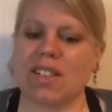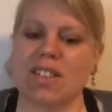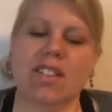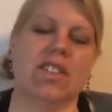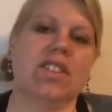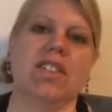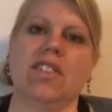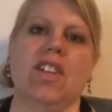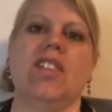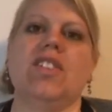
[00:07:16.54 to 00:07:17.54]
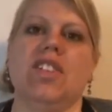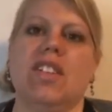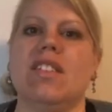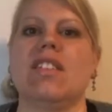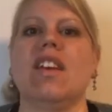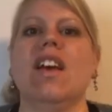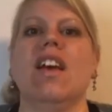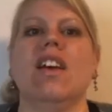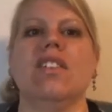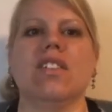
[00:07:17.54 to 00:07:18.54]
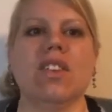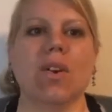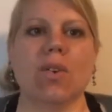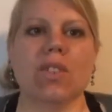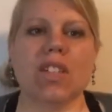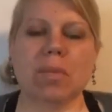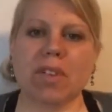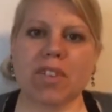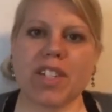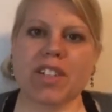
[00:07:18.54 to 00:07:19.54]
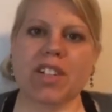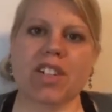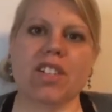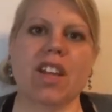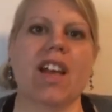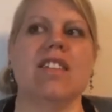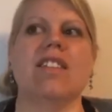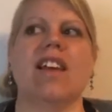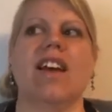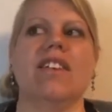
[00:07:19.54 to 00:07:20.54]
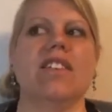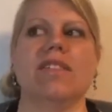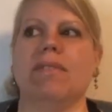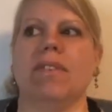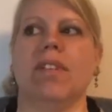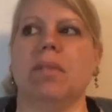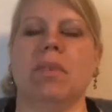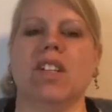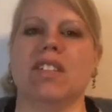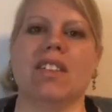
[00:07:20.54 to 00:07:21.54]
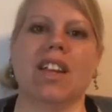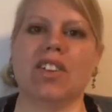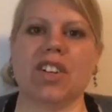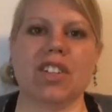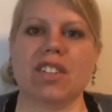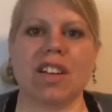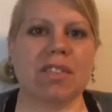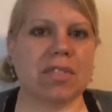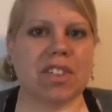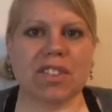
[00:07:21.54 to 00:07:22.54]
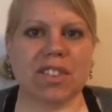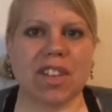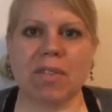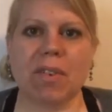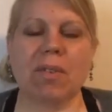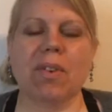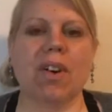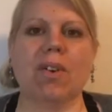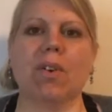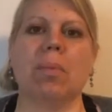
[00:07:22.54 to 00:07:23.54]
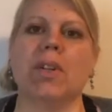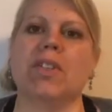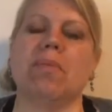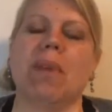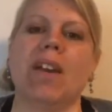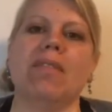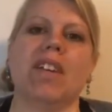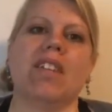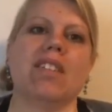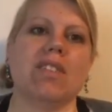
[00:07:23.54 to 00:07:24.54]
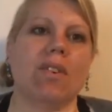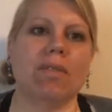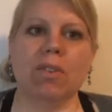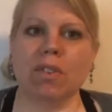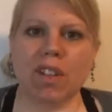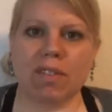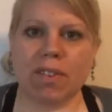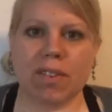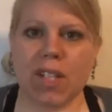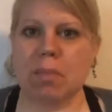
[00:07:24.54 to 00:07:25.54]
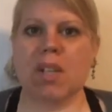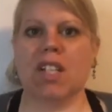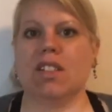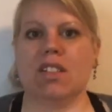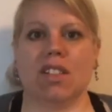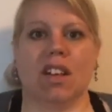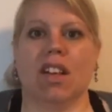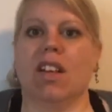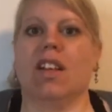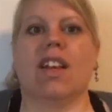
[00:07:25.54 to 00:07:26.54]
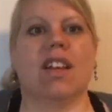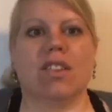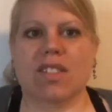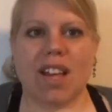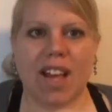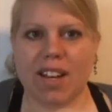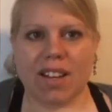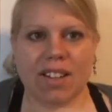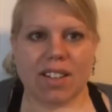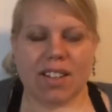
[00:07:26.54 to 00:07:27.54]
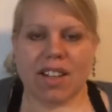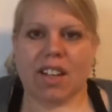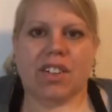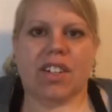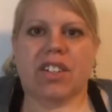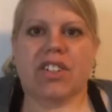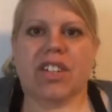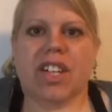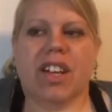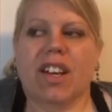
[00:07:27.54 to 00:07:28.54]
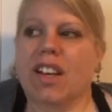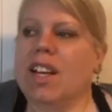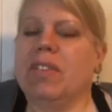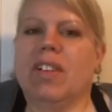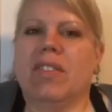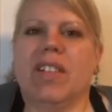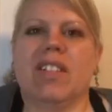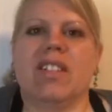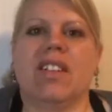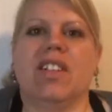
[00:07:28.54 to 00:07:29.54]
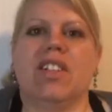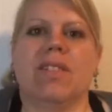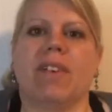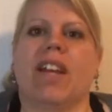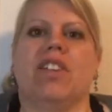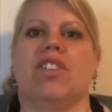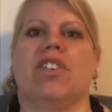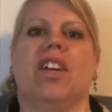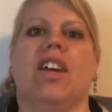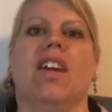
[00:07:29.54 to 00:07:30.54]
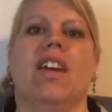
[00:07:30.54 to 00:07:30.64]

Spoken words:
These are suggestions. So some of the research says that just 15 minutes of nature is enough to give you a whole bunch of benefits. So if you only have 15 minutes, get outside, get under a tree. If you live in the city, just find a tree.